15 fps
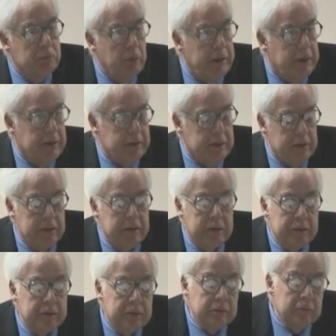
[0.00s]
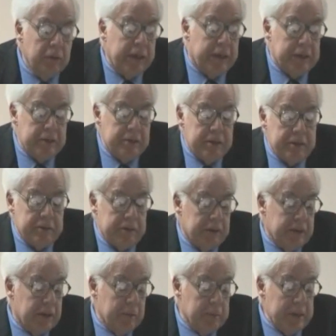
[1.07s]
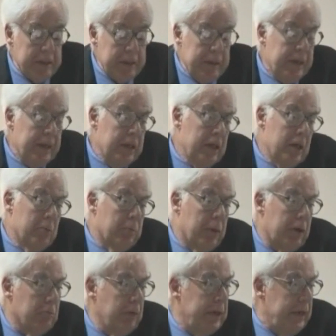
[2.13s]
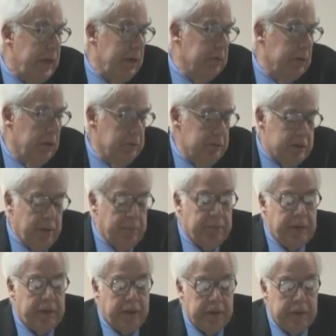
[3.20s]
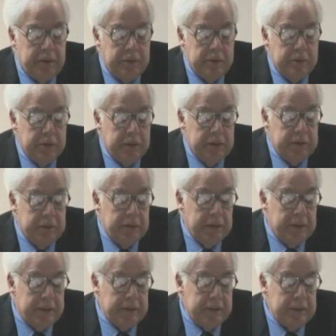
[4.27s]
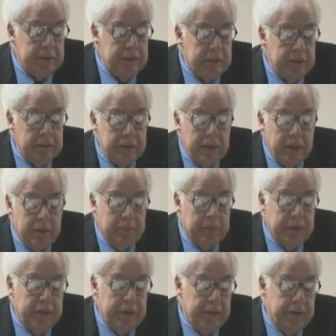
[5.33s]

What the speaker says: weakens his argument, but we now know something Einstein didn't, namely